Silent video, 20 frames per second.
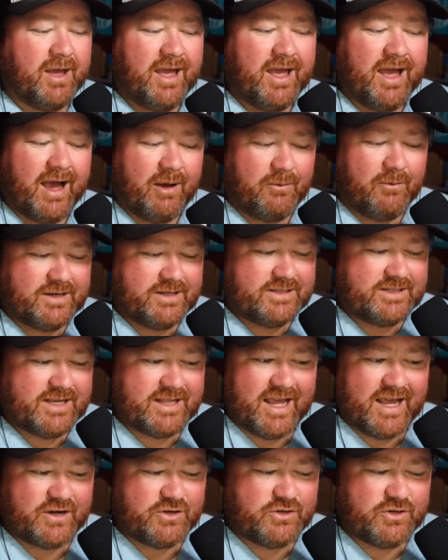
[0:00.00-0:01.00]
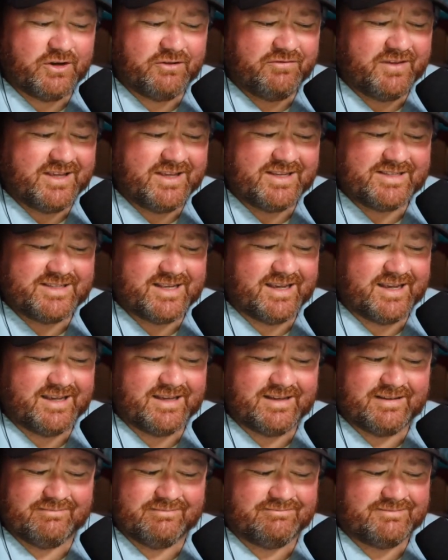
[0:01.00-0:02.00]
I want to say the entry fee is
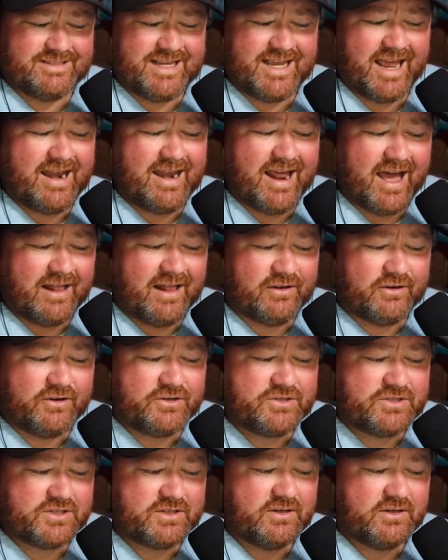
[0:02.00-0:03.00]
like $10.